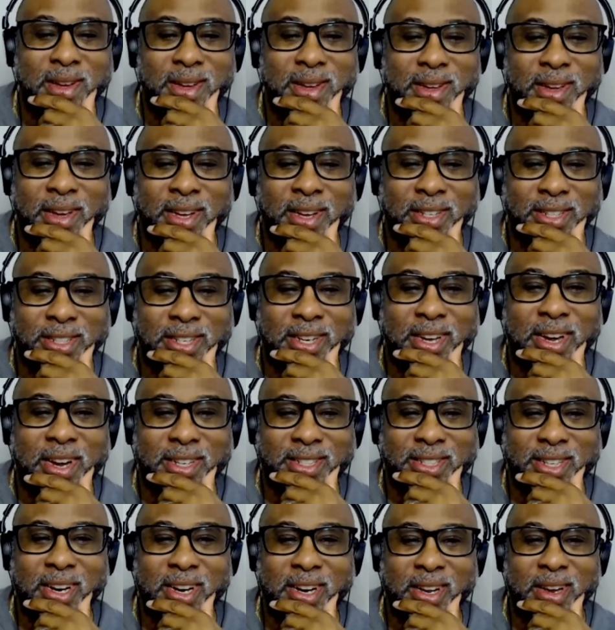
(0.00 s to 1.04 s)
Yeah, she
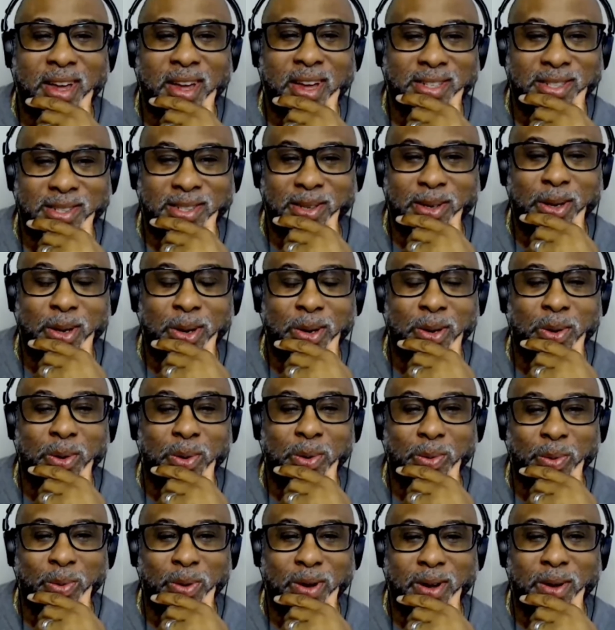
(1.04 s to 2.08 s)
had a nice
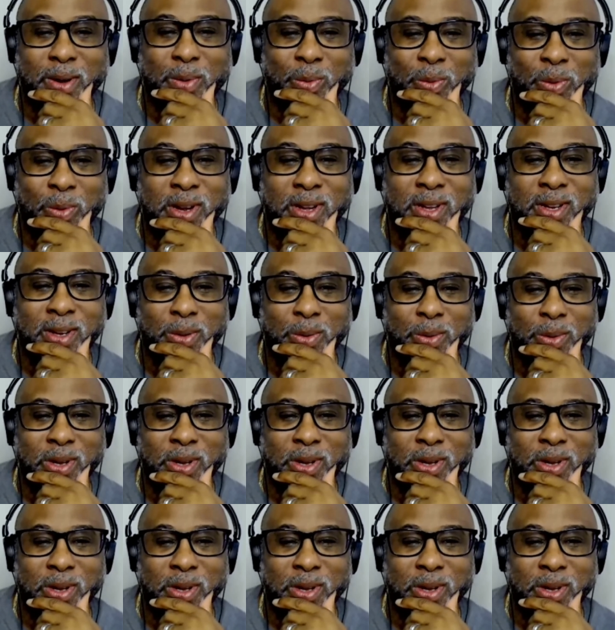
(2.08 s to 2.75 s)
little, really,